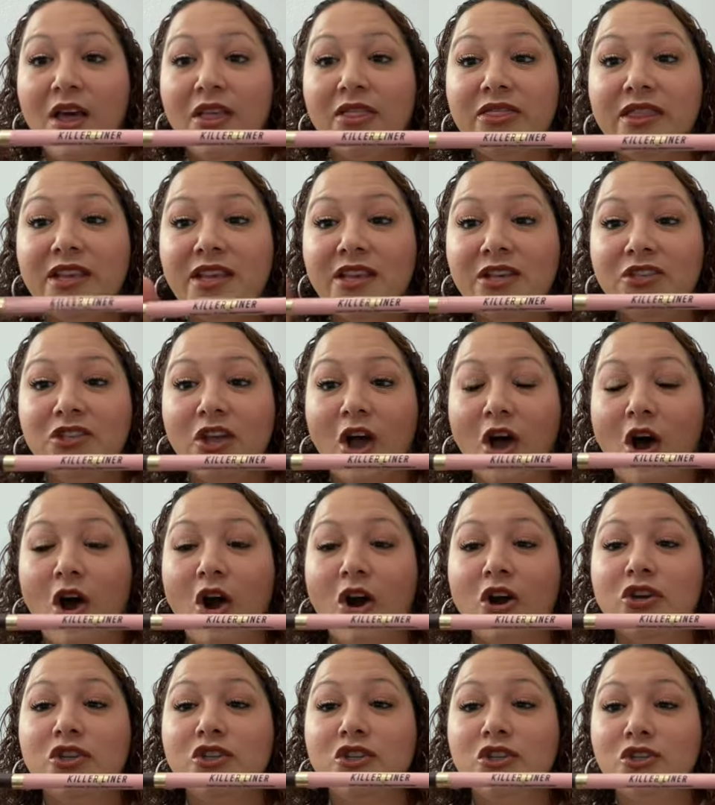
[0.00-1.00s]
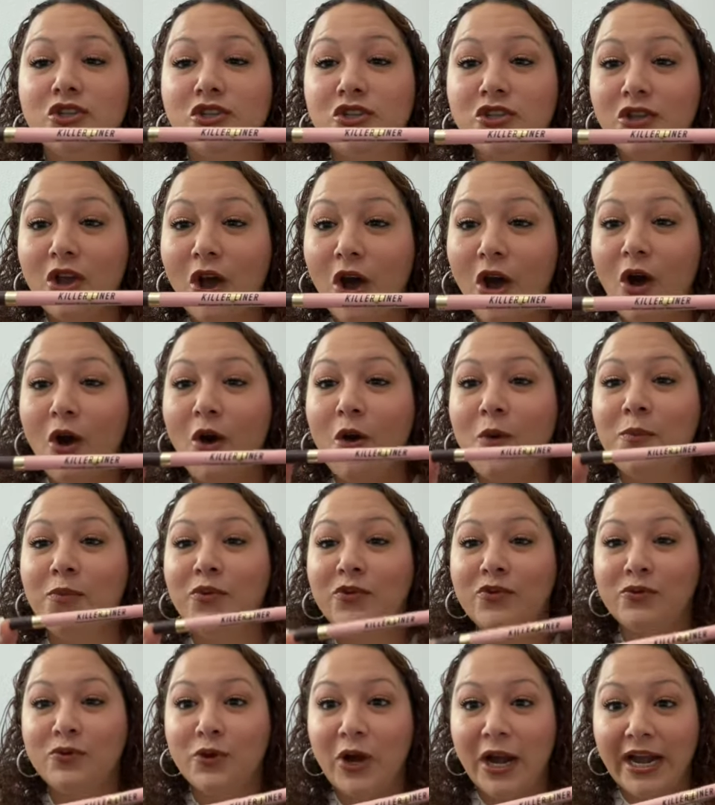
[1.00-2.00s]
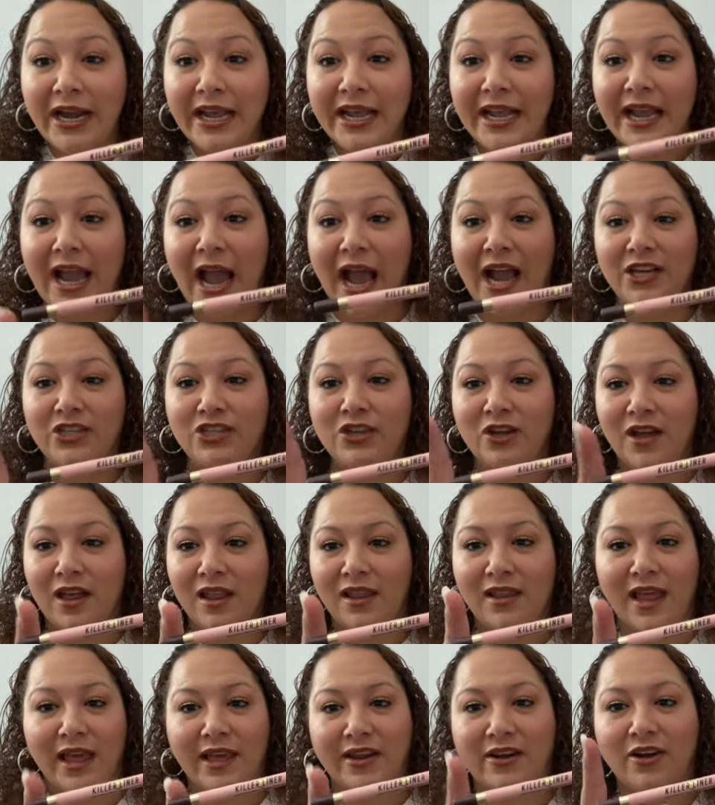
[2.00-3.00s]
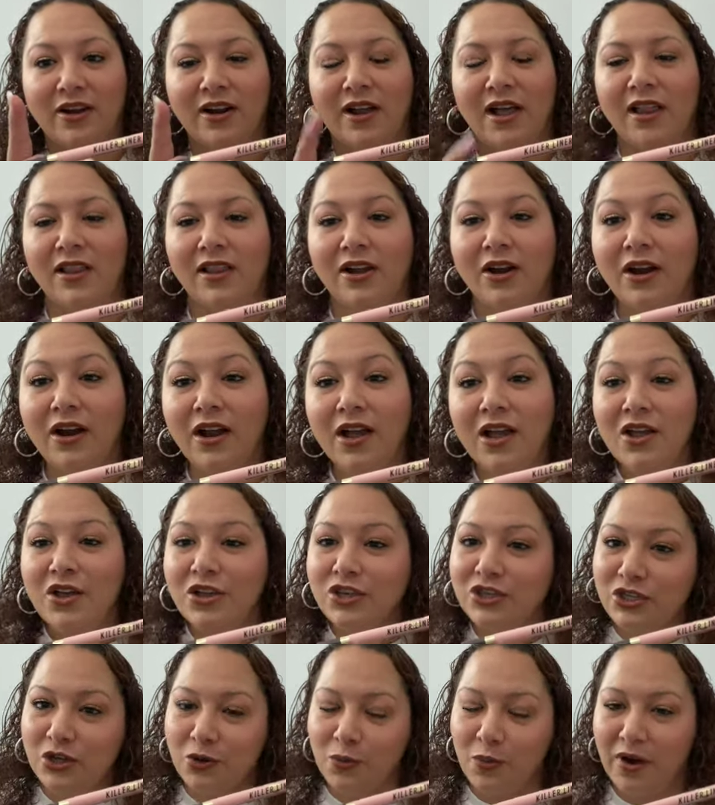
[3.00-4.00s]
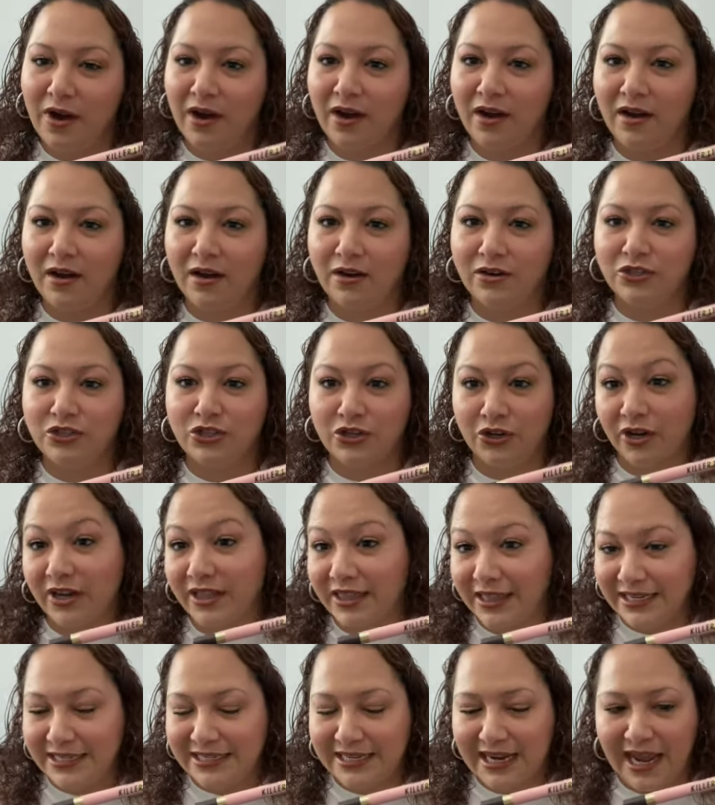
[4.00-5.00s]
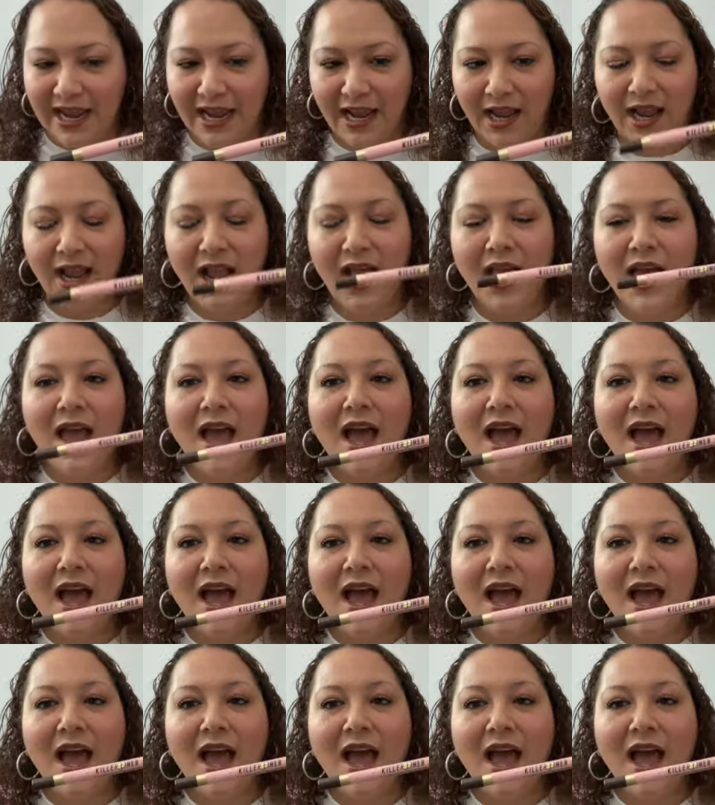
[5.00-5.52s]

These are so pretty. I took a lighter color to wear during the day.